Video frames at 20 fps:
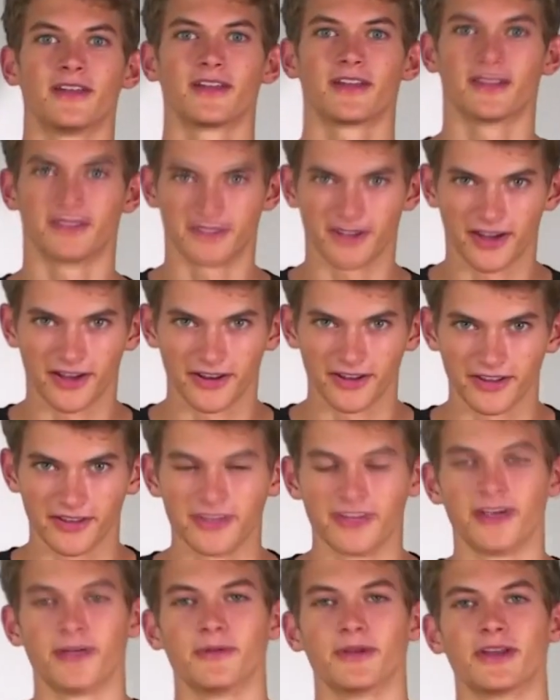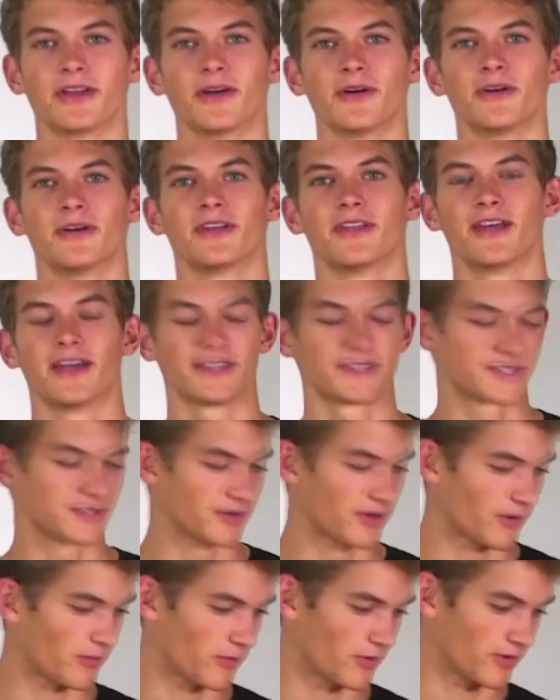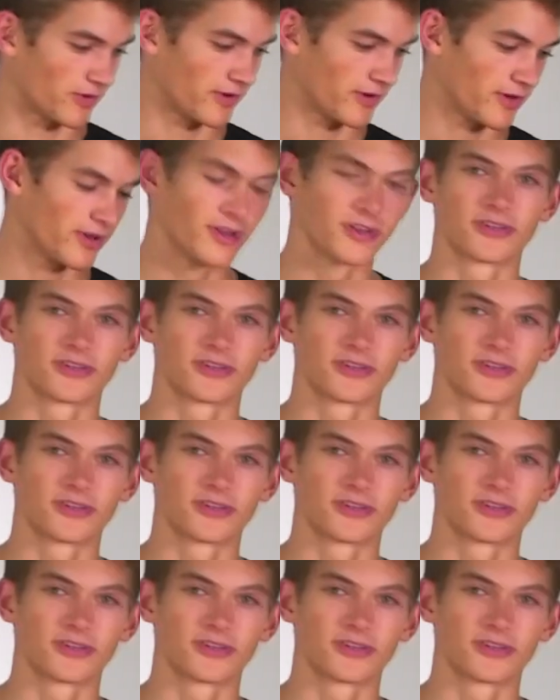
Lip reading: Katana, there we go. That's the right word.